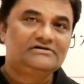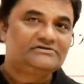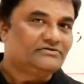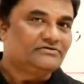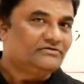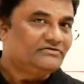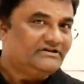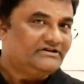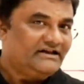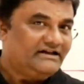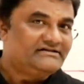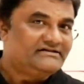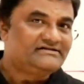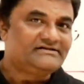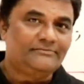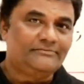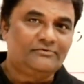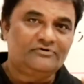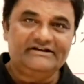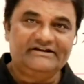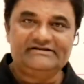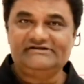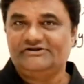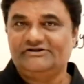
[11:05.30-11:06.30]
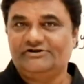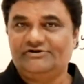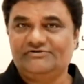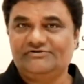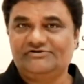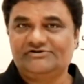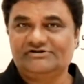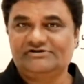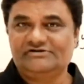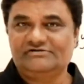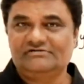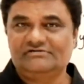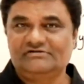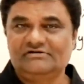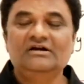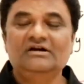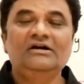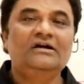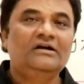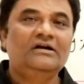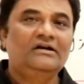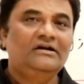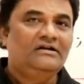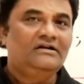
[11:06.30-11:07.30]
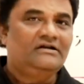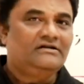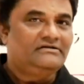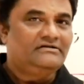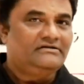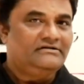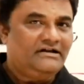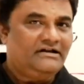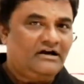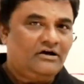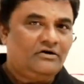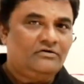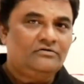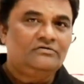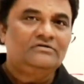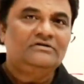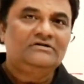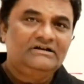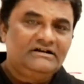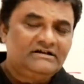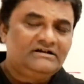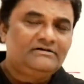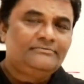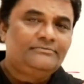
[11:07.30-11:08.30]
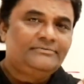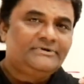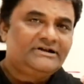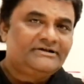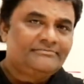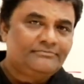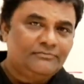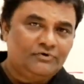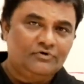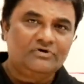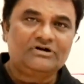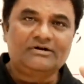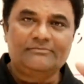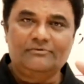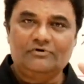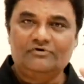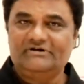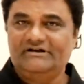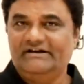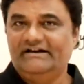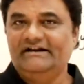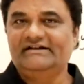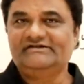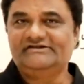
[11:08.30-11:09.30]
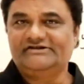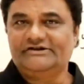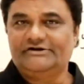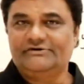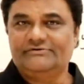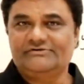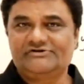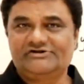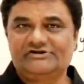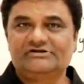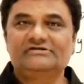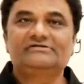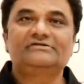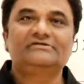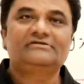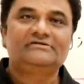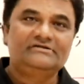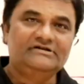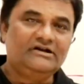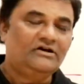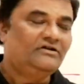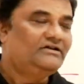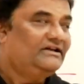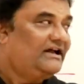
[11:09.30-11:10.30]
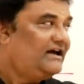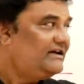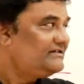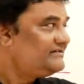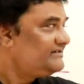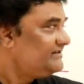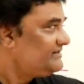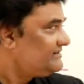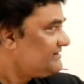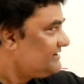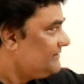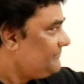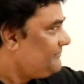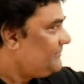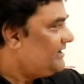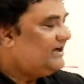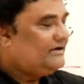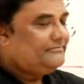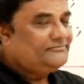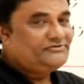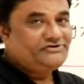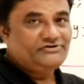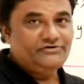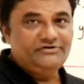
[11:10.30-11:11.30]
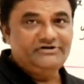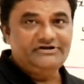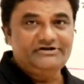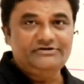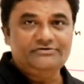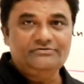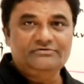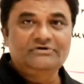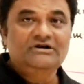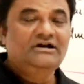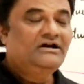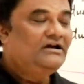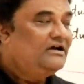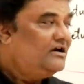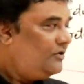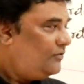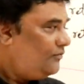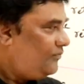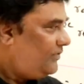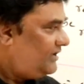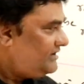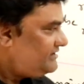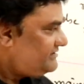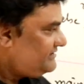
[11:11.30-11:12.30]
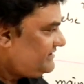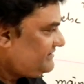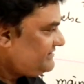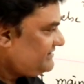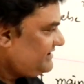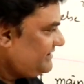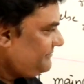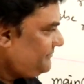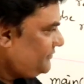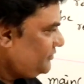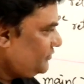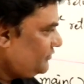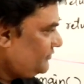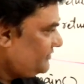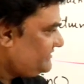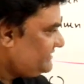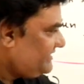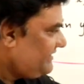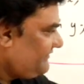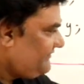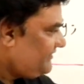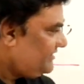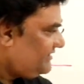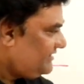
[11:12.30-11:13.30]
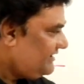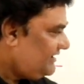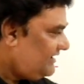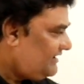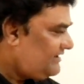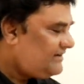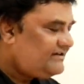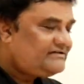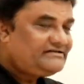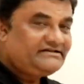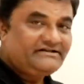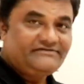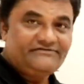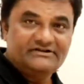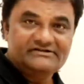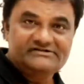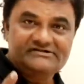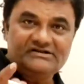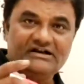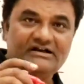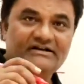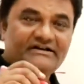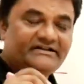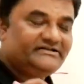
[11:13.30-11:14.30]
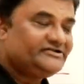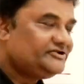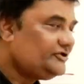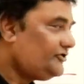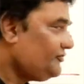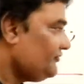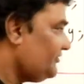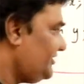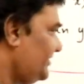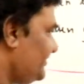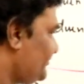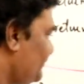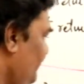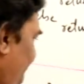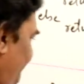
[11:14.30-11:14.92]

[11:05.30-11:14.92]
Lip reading: So that's about execution. Now, little bit more about the execution. Now, last step I am showing you. Once the CPU is given the address, it will start executing.